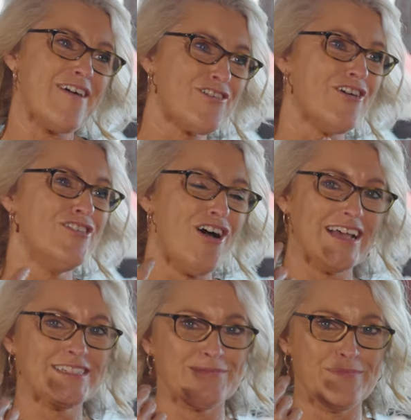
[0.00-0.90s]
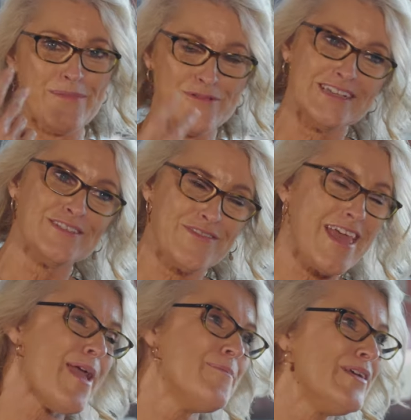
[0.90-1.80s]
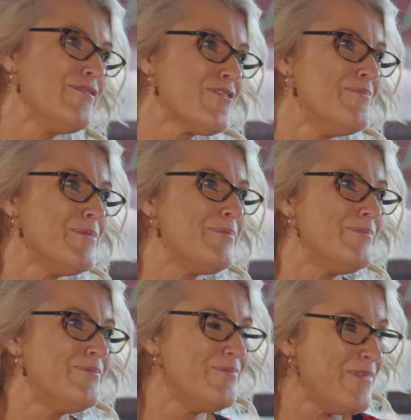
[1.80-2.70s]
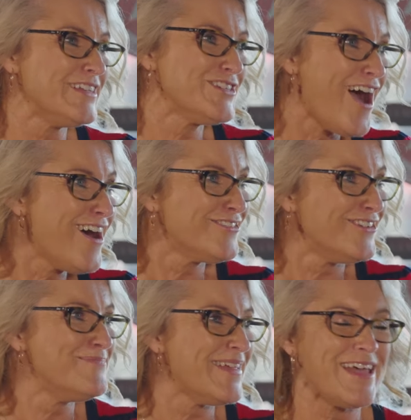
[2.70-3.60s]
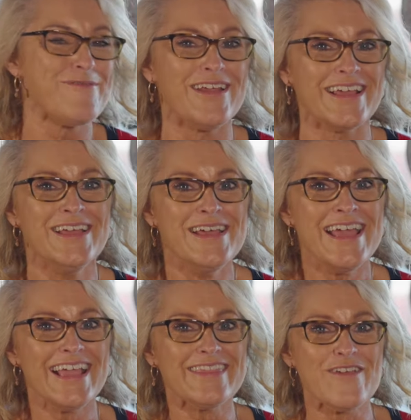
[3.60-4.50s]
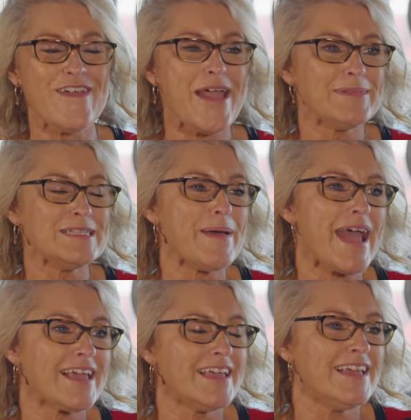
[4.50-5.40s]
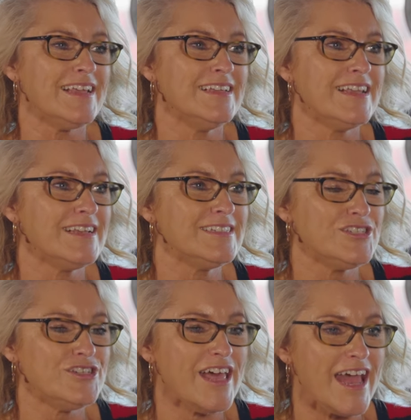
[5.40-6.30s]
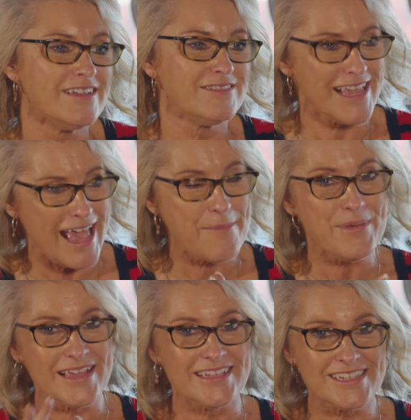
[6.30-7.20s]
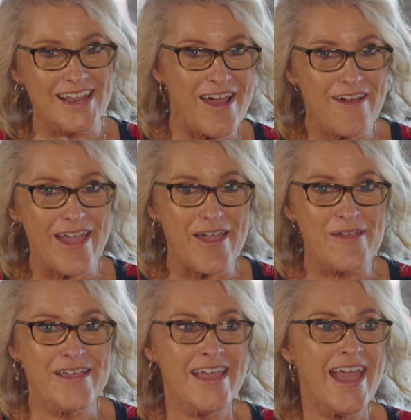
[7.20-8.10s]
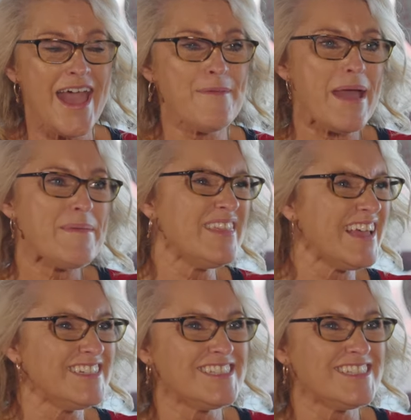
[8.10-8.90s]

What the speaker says: have got nice memories of camping from their childhood, but they want to get their families back into that camping scenario. And maybe they